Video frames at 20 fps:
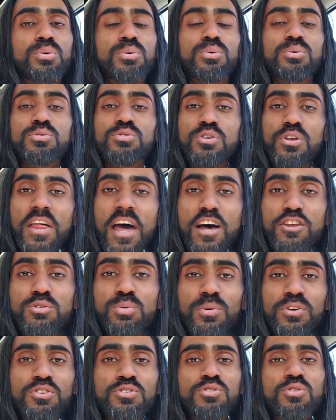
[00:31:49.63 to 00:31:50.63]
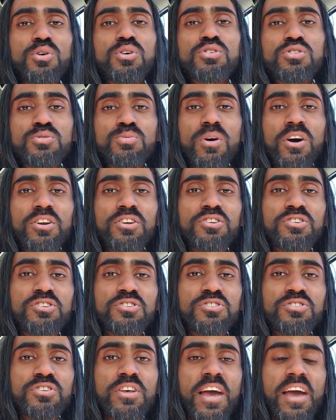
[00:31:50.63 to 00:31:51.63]
So that's what Source wanted to
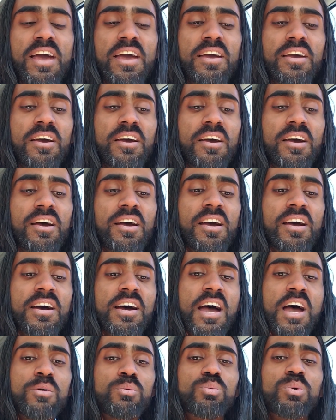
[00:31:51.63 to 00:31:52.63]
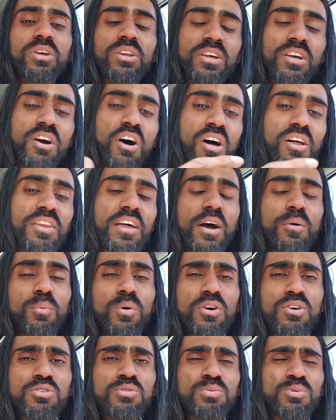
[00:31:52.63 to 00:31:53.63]
say, and really all that
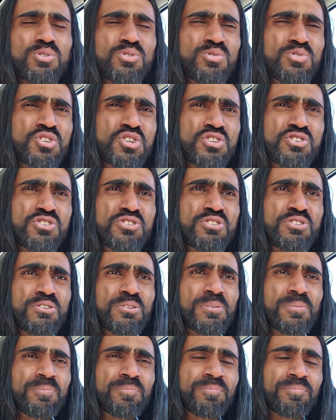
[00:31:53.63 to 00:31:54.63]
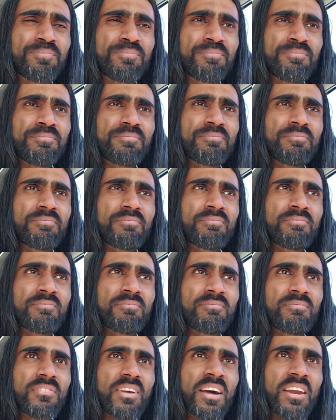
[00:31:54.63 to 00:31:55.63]
was just
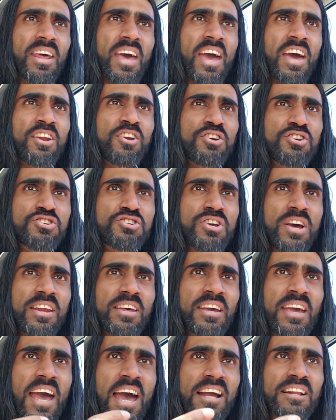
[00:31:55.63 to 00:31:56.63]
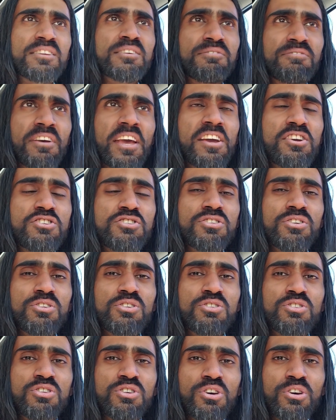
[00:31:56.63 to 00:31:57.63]
an energetic activation
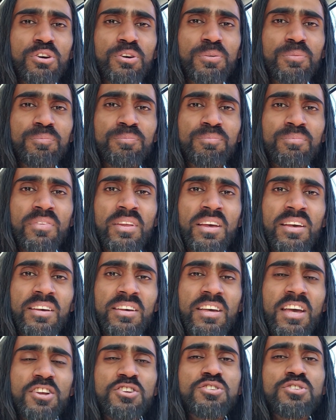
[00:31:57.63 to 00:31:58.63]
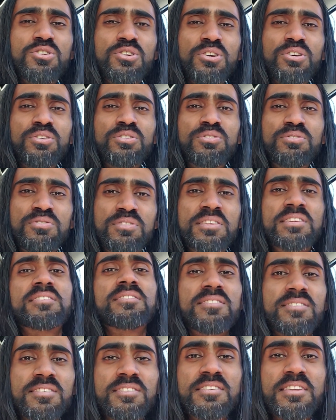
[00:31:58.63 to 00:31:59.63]
to get you to
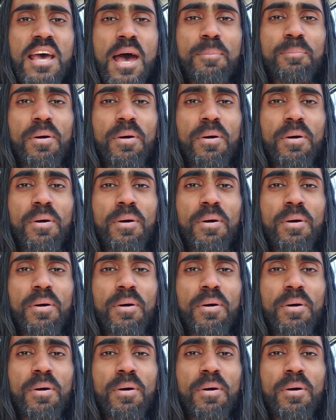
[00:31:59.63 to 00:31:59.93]
step